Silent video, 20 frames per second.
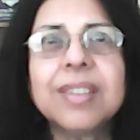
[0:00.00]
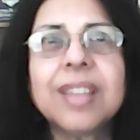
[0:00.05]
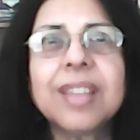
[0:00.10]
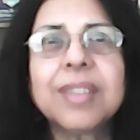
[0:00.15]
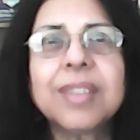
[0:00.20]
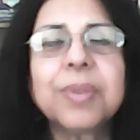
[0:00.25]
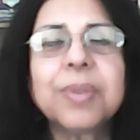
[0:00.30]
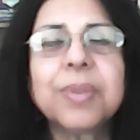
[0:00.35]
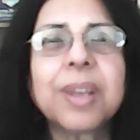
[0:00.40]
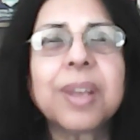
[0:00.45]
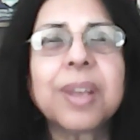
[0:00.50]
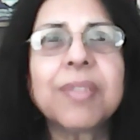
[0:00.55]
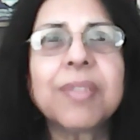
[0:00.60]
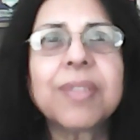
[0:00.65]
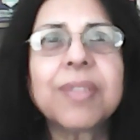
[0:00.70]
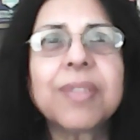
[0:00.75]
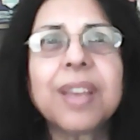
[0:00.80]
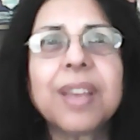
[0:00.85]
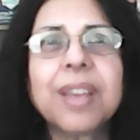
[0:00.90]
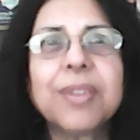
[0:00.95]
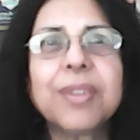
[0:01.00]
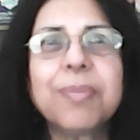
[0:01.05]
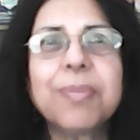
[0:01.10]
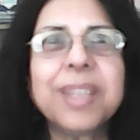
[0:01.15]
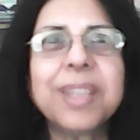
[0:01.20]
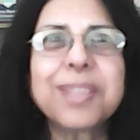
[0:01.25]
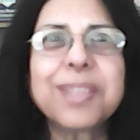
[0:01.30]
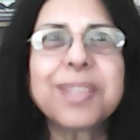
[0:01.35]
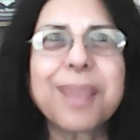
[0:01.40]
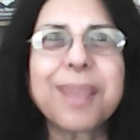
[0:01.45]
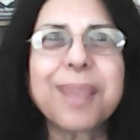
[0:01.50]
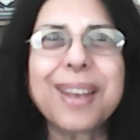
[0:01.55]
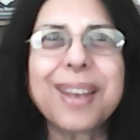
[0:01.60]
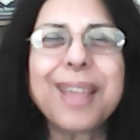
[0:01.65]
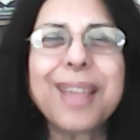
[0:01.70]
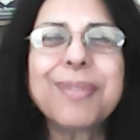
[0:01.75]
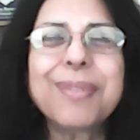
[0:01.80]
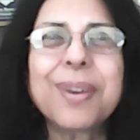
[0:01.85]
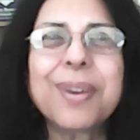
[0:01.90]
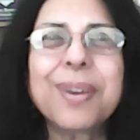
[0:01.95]
That's what I've kind of based my
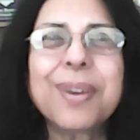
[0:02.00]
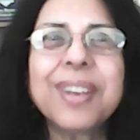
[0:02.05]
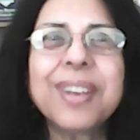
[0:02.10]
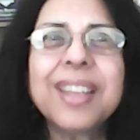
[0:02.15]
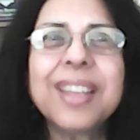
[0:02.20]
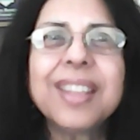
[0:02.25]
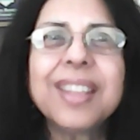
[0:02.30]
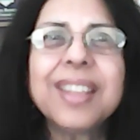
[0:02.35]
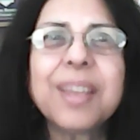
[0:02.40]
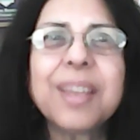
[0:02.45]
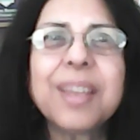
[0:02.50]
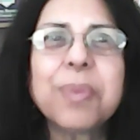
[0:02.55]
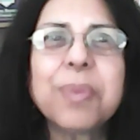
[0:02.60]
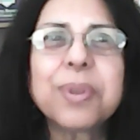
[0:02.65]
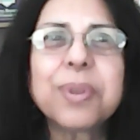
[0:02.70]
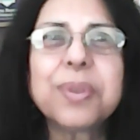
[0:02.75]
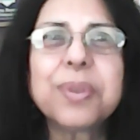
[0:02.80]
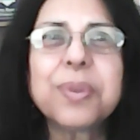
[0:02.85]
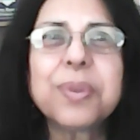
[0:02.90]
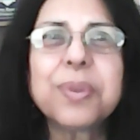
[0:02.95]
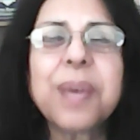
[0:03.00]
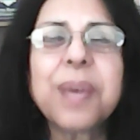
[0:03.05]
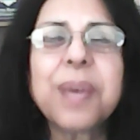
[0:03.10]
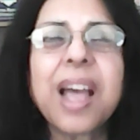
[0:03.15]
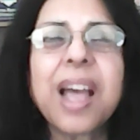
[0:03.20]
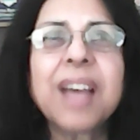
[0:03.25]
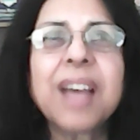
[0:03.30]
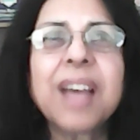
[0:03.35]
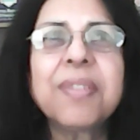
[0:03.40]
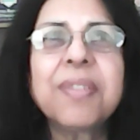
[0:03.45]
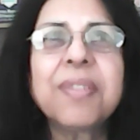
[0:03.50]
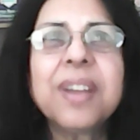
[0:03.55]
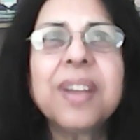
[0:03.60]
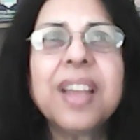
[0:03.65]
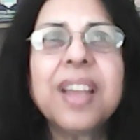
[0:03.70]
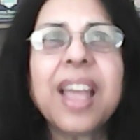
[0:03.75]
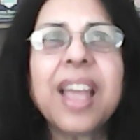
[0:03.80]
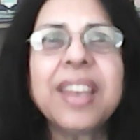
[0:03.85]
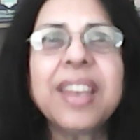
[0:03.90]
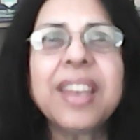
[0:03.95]
life on, that books do have
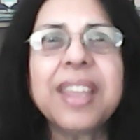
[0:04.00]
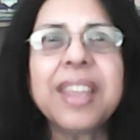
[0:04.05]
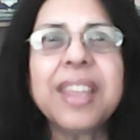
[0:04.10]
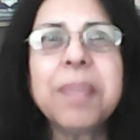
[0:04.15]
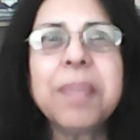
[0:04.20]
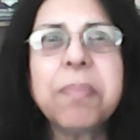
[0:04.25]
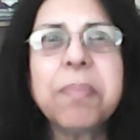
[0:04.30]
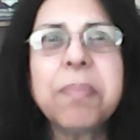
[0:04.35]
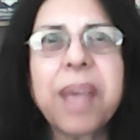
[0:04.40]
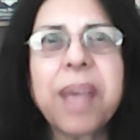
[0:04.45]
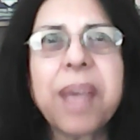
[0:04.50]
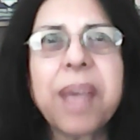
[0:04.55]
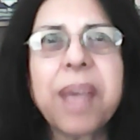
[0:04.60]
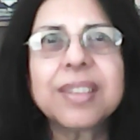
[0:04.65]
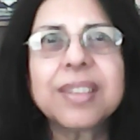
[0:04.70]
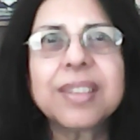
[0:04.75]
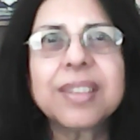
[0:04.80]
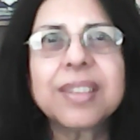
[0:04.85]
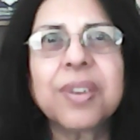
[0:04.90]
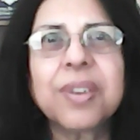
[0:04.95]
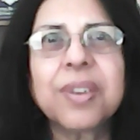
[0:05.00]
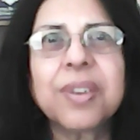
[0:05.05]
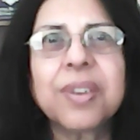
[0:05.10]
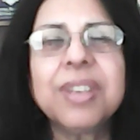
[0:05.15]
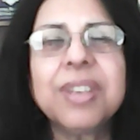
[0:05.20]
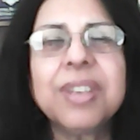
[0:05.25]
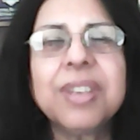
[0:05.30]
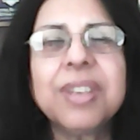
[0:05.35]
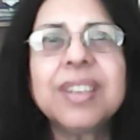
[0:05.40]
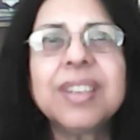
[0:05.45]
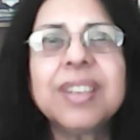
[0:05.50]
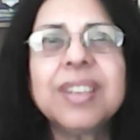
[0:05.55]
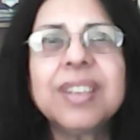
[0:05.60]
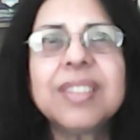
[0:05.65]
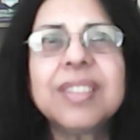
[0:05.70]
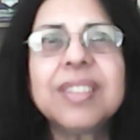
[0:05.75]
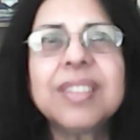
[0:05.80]
an impact on readers.